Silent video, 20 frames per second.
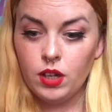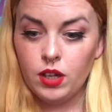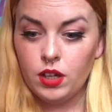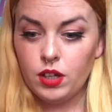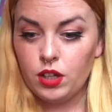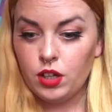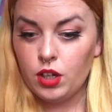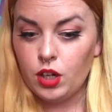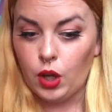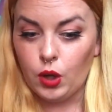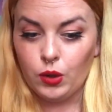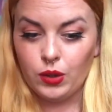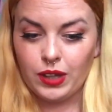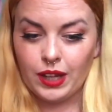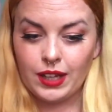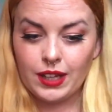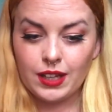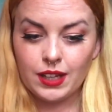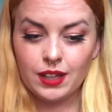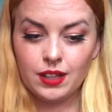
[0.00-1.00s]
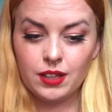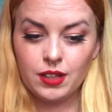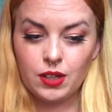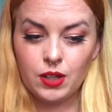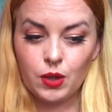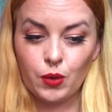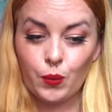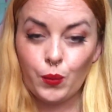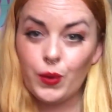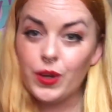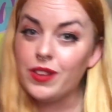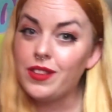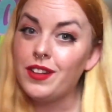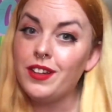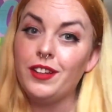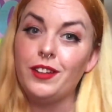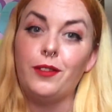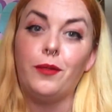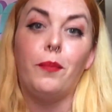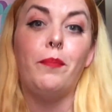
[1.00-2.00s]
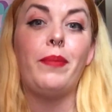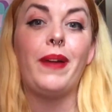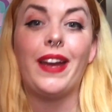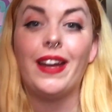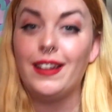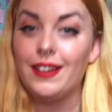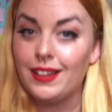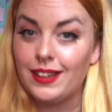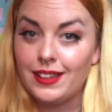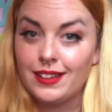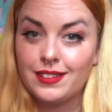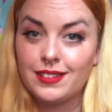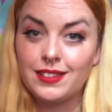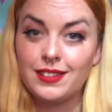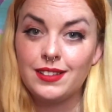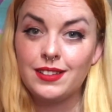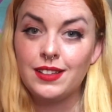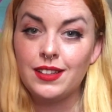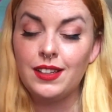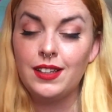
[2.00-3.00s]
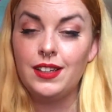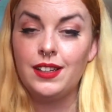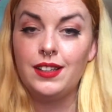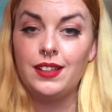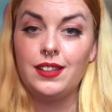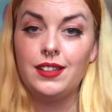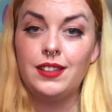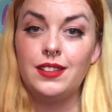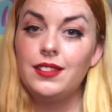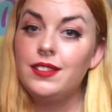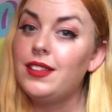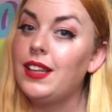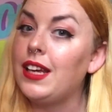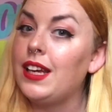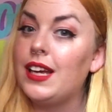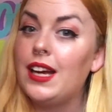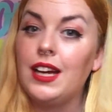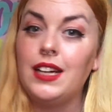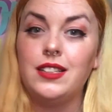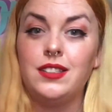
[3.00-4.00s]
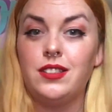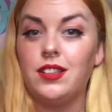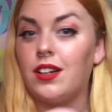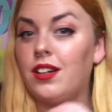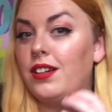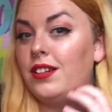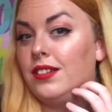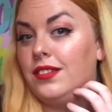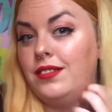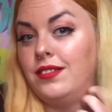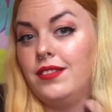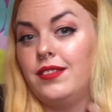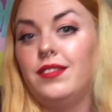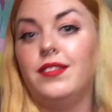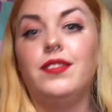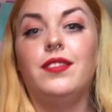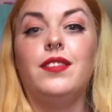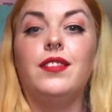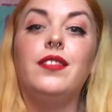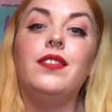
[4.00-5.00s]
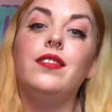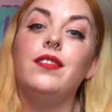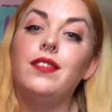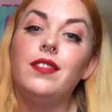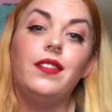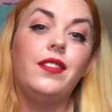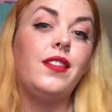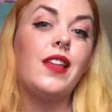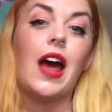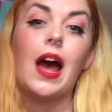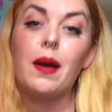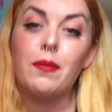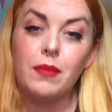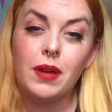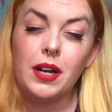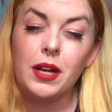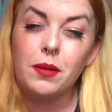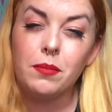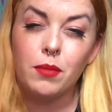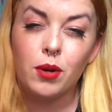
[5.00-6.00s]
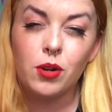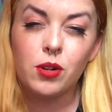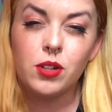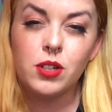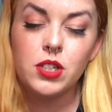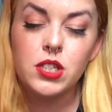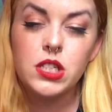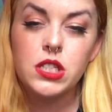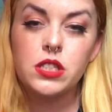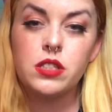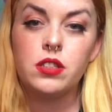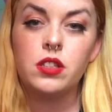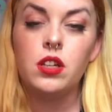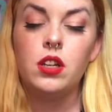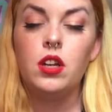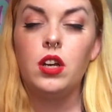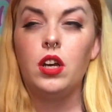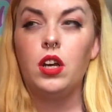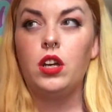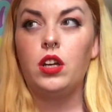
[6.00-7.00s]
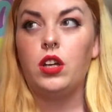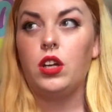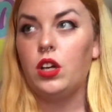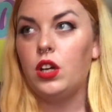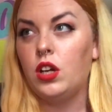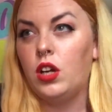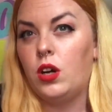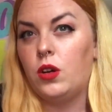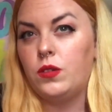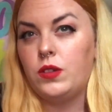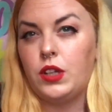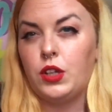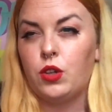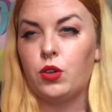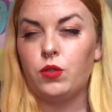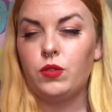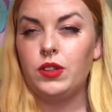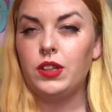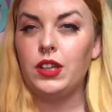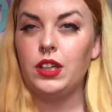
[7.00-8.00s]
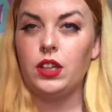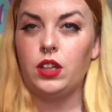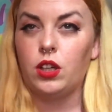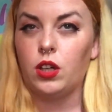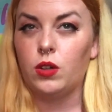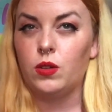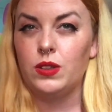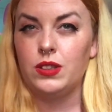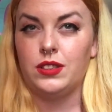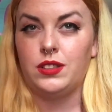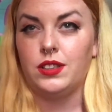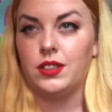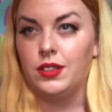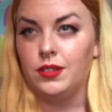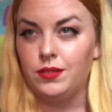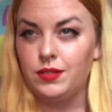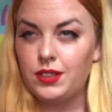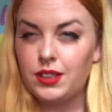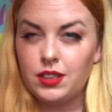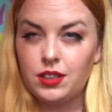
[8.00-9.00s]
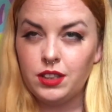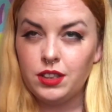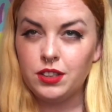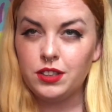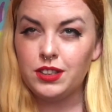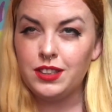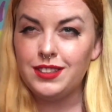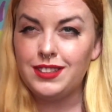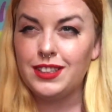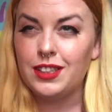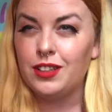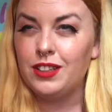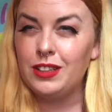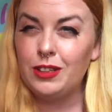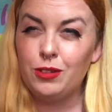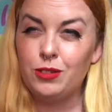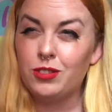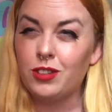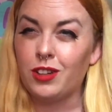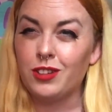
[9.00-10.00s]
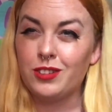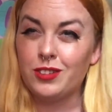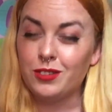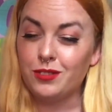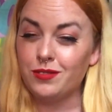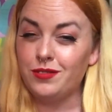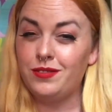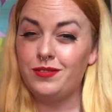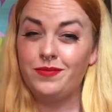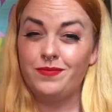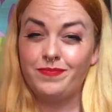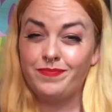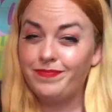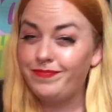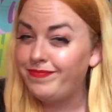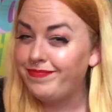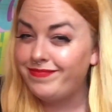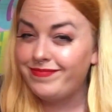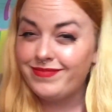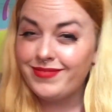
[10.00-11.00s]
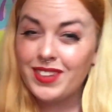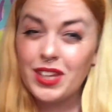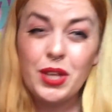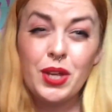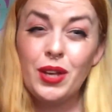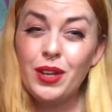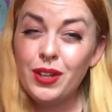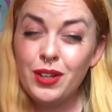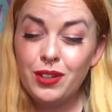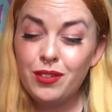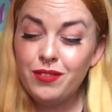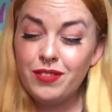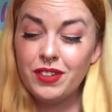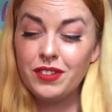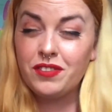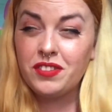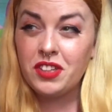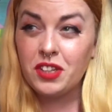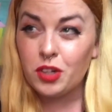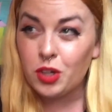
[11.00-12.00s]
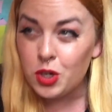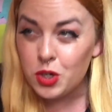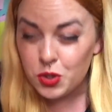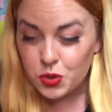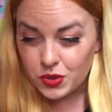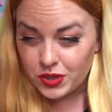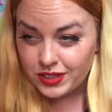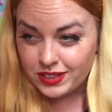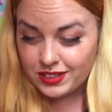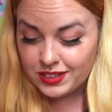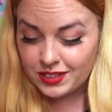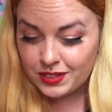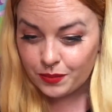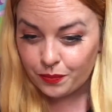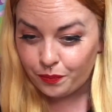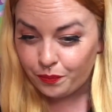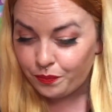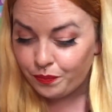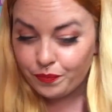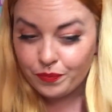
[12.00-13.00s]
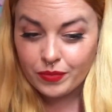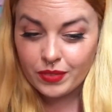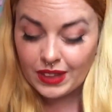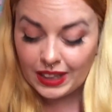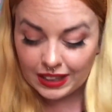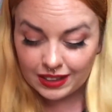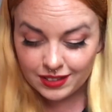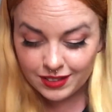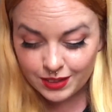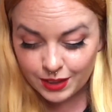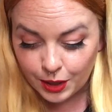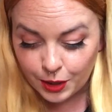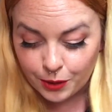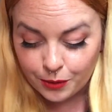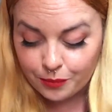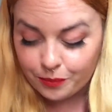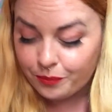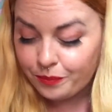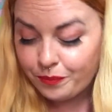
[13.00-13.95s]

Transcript: you know, like with his bandits, they had done that many murders. You know, they don't really go into clear detail. It was also 1500s. So,